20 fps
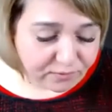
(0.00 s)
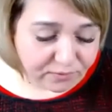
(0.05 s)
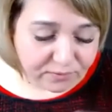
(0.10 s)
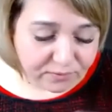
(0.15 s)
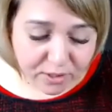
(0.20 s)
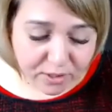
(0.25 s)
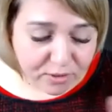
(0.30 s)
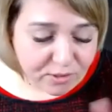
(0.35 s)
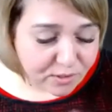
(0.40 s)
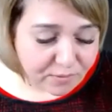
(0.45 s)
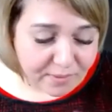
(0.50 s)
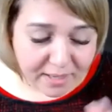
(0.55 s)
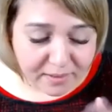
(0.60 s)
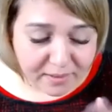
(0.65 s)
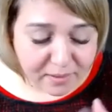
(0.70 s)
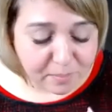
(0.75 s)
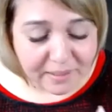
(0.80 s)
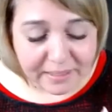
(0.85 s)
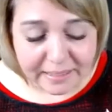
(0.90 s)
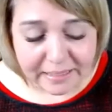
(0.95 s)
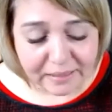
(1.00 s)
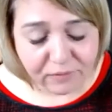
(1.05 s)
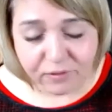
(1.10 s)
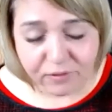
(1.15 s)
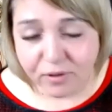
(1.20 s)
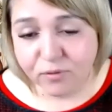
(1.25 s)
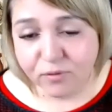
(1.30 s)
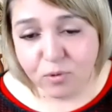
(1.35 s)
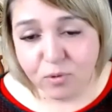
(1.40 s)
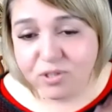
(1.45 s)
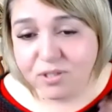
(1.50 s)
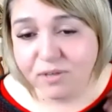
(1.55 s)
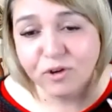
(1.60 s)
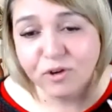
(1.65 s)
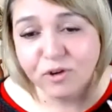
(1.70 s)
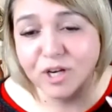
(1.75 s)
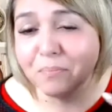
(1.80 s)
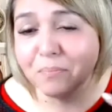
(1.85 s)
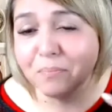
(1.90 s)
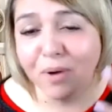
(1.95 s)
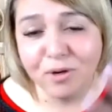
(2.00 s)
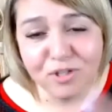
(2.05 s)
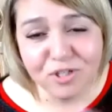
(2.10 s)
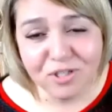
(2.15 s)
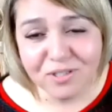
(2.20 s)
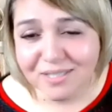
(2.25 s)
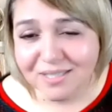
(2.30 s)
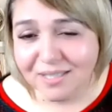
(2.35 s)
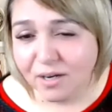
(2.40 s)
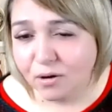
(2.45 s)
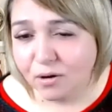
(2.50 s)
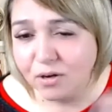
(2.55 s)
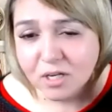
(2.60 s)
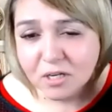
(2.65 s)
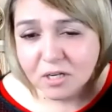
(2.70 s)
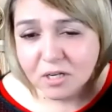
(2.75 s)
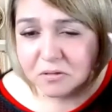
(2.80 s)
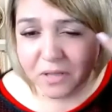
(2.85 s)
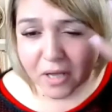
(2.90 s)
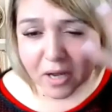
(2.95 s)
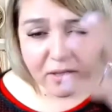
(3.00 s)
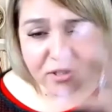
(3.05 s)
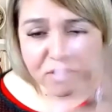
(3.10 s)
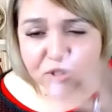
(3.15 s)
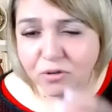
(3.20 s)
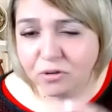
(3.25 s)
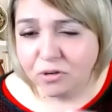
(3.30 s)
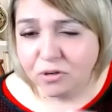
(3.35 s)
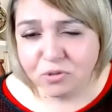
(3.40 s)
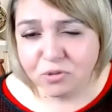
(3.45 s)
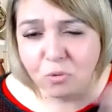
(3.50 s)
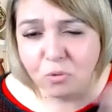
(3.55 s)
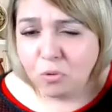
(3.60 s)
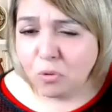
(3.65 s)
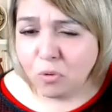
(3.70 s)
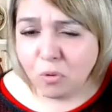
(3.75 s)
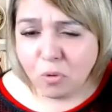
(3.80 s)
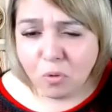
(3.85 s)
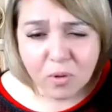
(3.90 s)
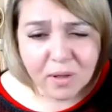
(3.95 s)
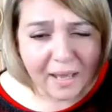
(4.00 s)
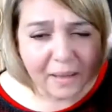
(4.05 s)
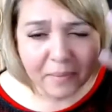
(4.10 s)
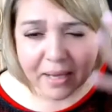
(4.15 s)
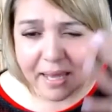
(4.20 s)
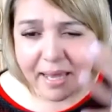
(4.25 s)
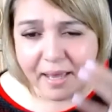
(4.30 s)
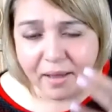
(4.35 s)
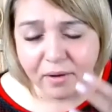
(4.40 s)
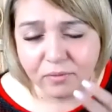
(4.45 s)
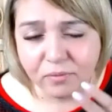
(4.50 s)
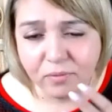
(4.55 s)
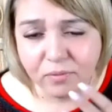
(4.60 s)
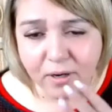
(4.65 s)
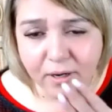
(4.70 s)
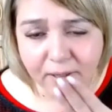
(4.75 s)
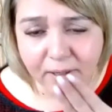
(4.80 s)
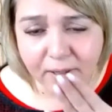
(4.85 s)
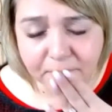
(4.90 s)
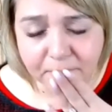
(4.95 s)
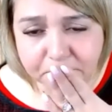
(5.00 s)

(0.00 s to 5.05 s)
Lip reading: float around the belief, and of course I've got emotions that are, so it's all coming out, right?